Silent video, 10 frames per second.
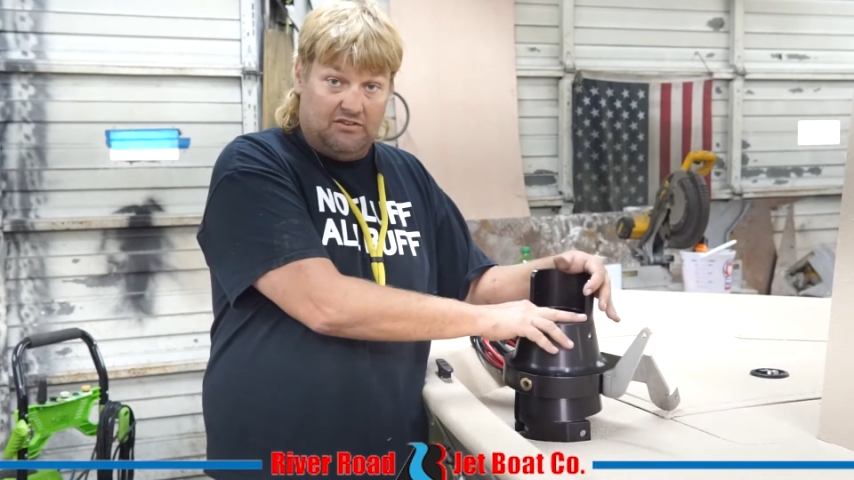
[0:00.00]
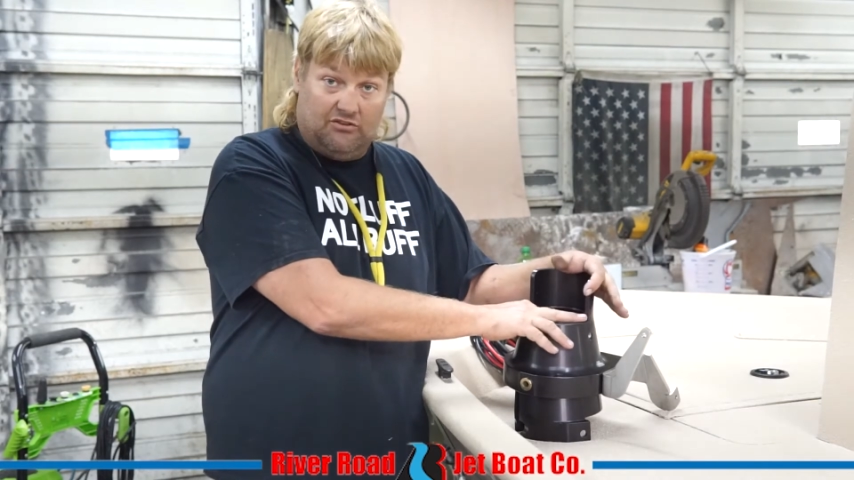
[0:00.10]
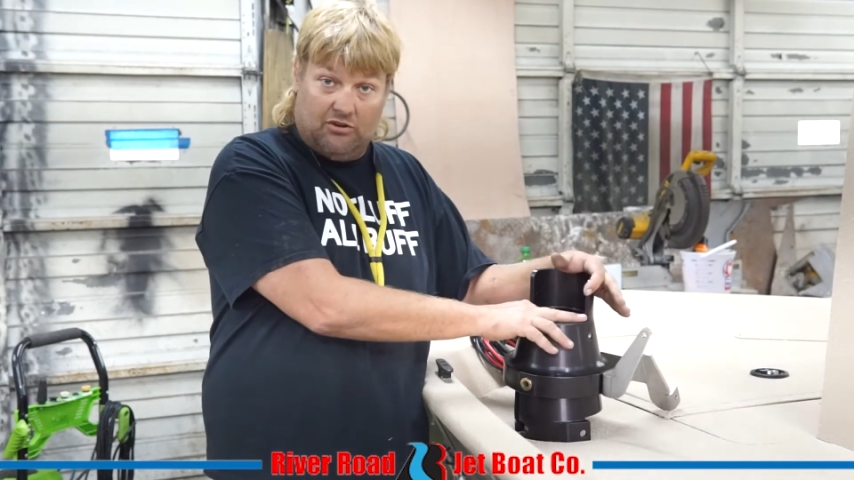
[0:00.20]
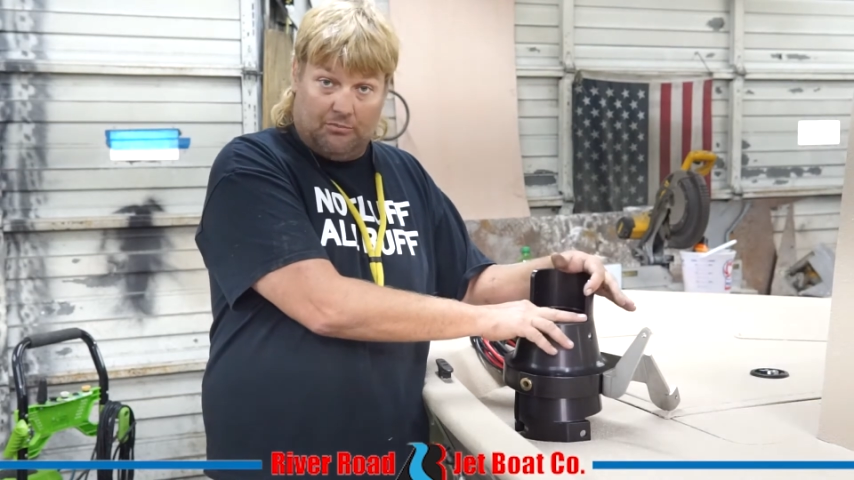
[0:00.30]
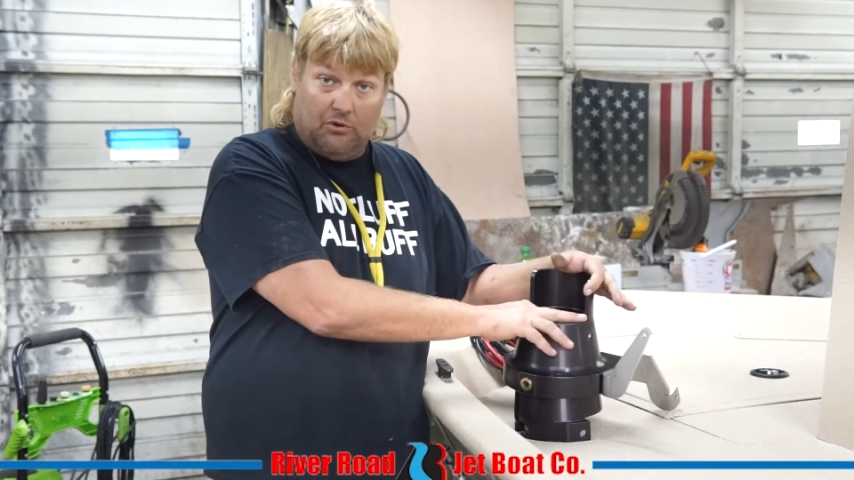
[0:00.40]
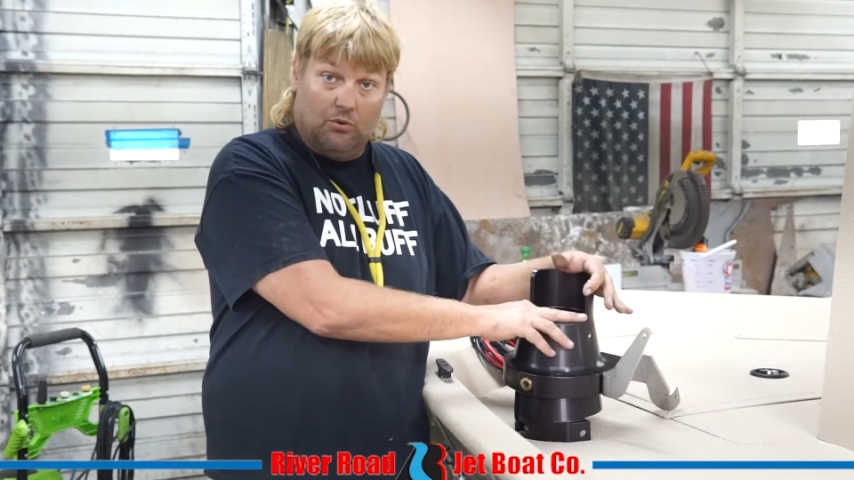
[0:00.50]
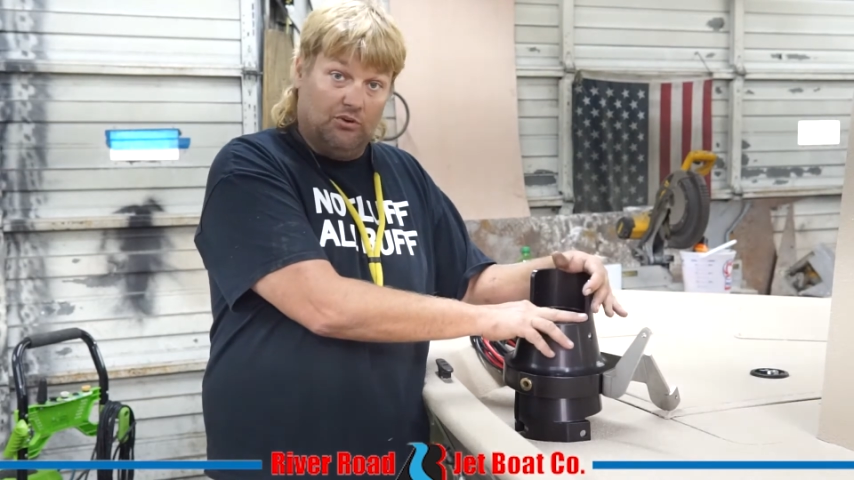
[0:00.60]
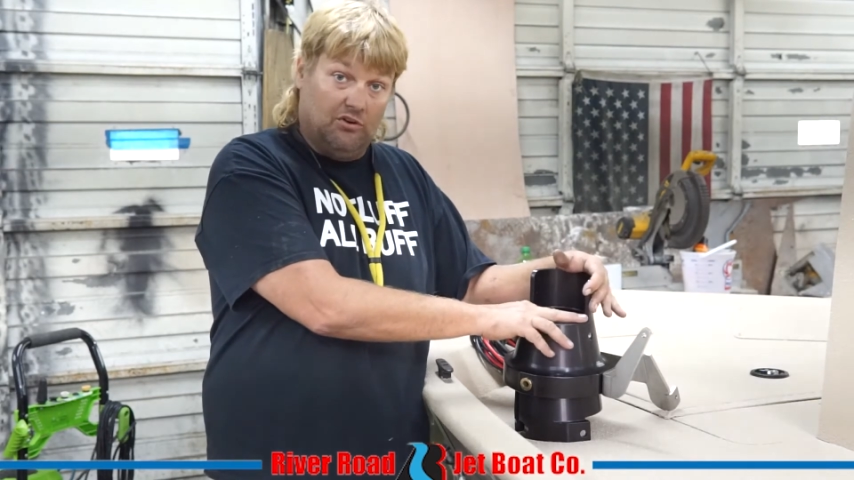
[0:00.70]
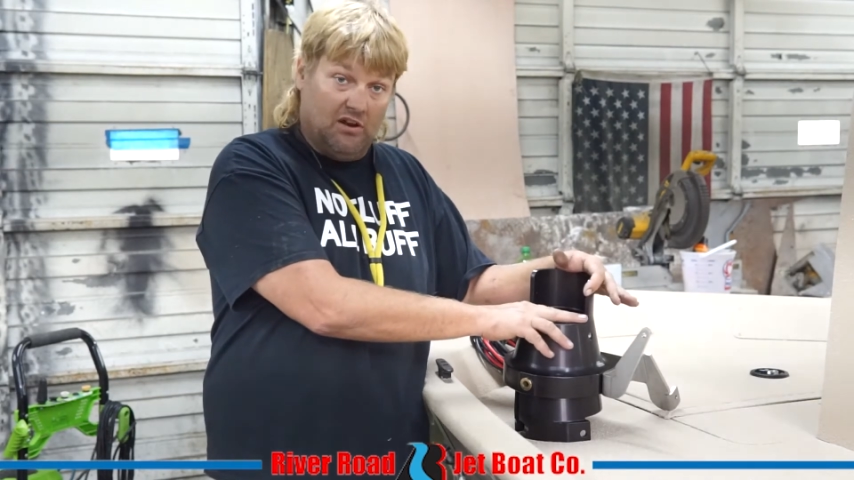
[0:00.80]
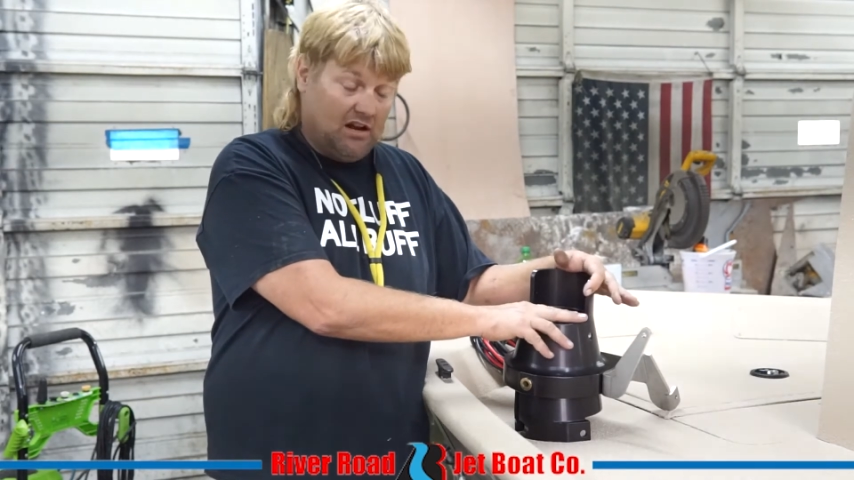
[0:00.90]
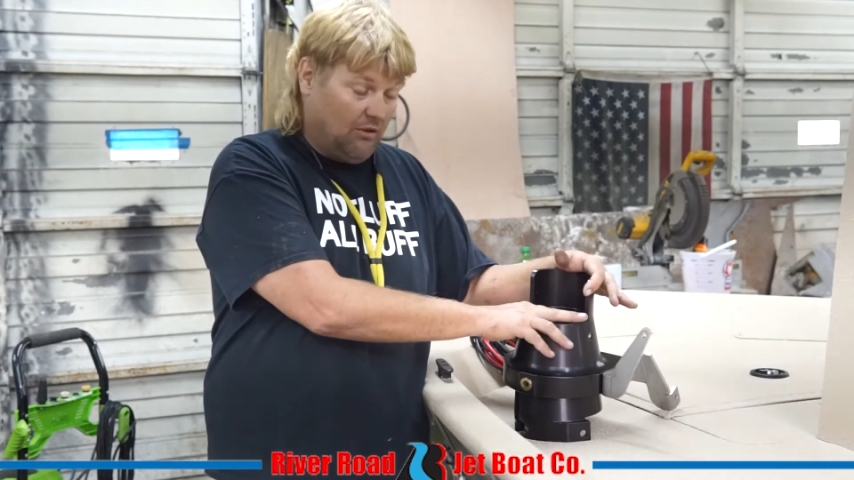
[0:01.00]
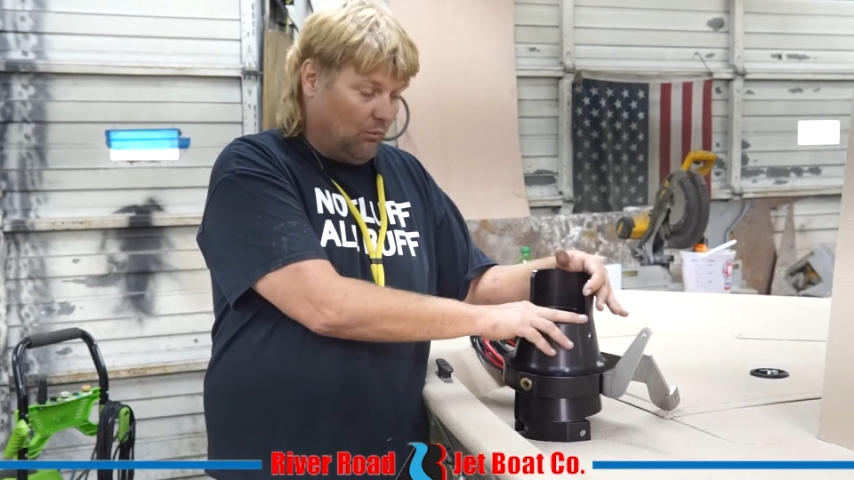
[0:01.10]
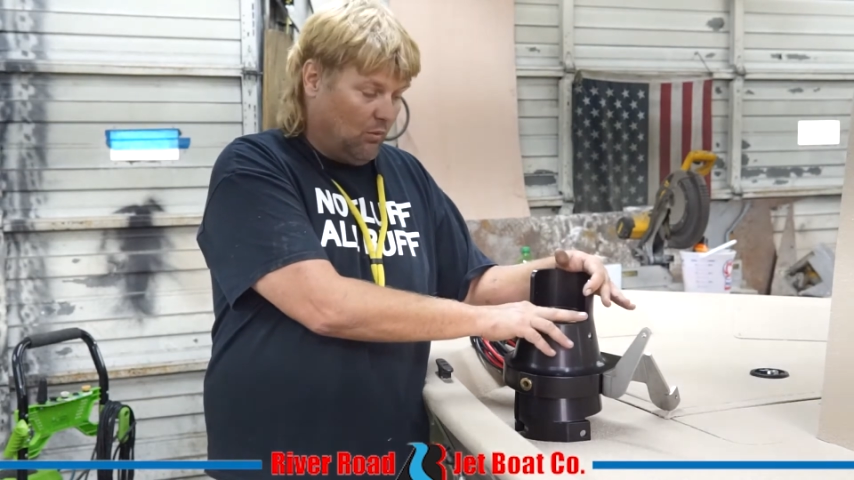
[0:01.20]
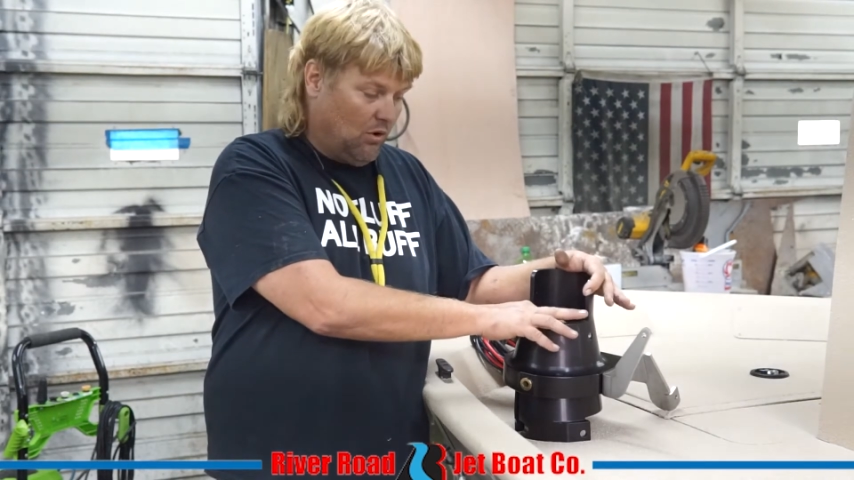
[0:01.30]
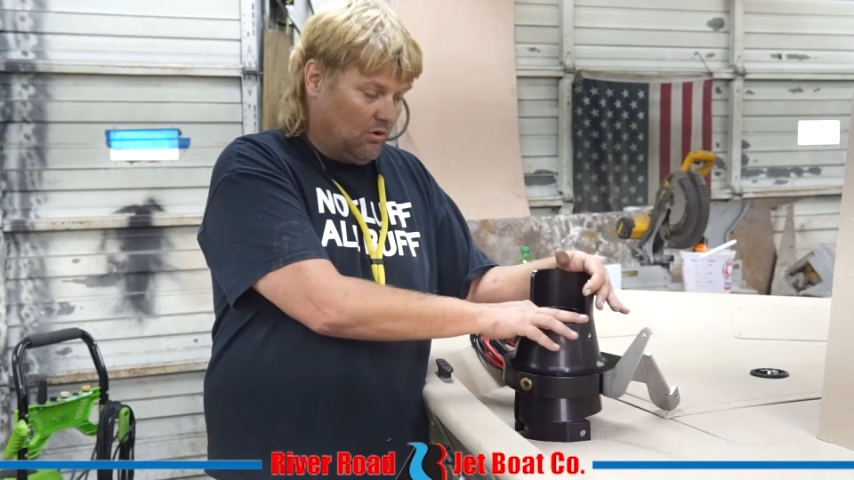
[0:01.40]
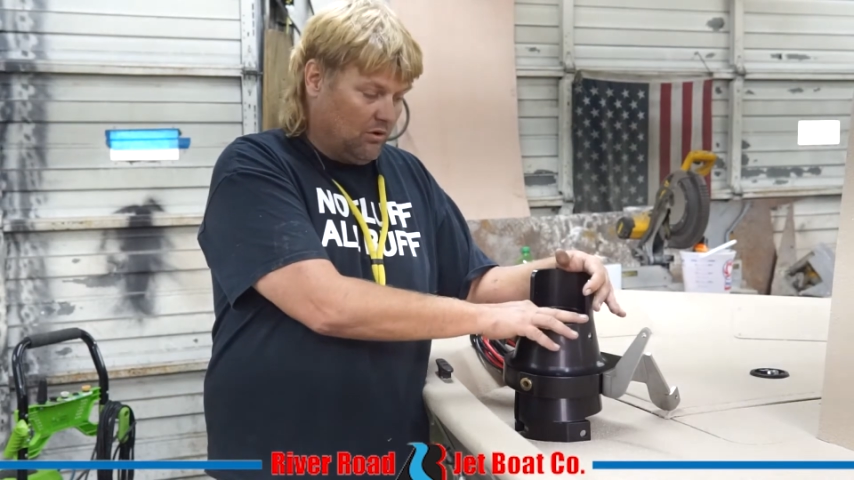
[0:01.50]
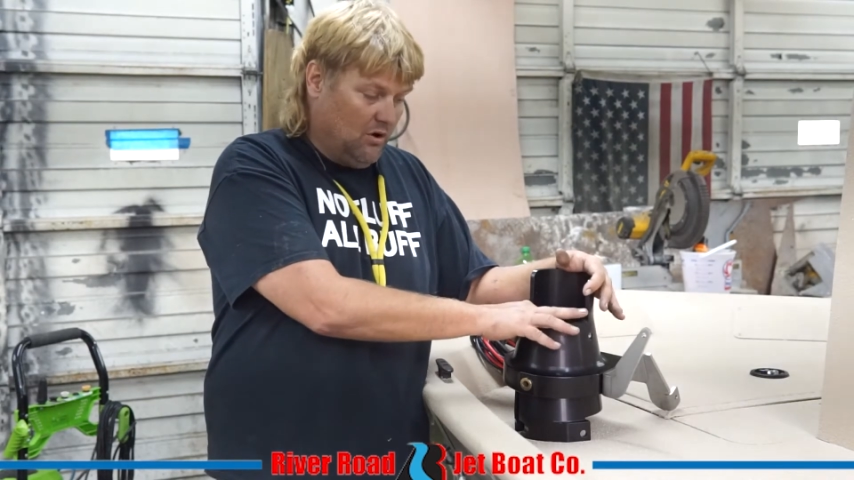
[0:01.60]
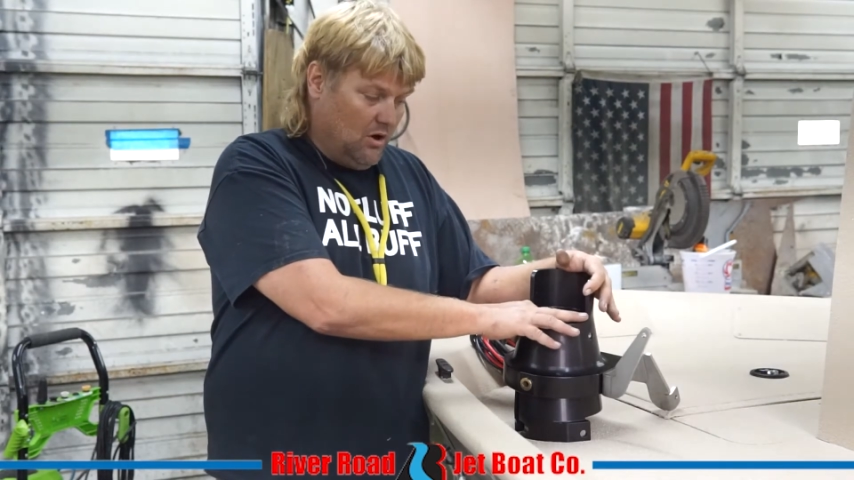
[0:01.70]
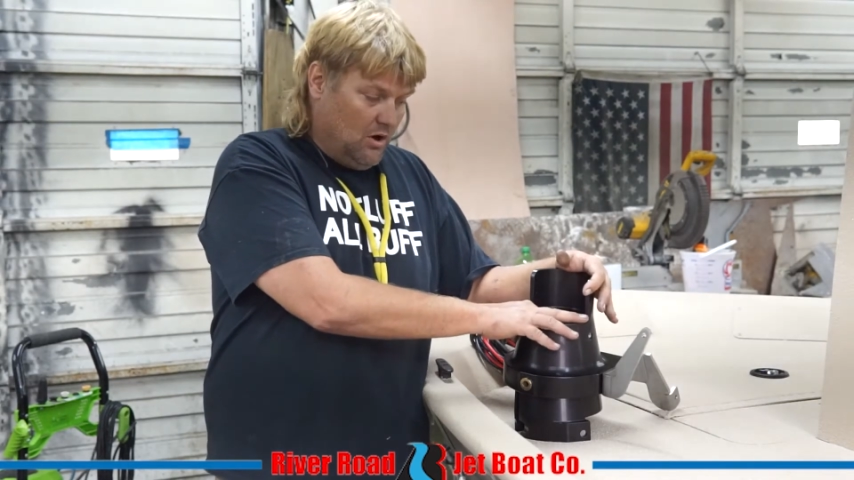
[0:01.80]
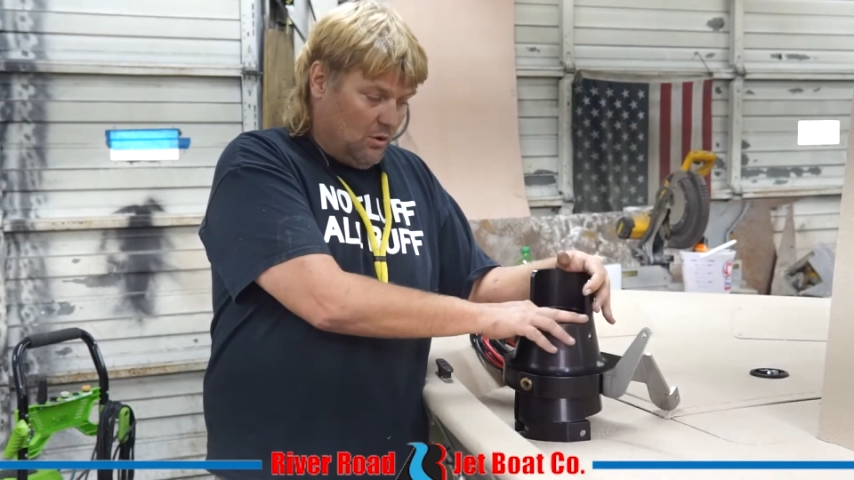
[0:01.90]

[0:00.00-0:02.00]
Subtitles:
you jump the whole unit out of the water,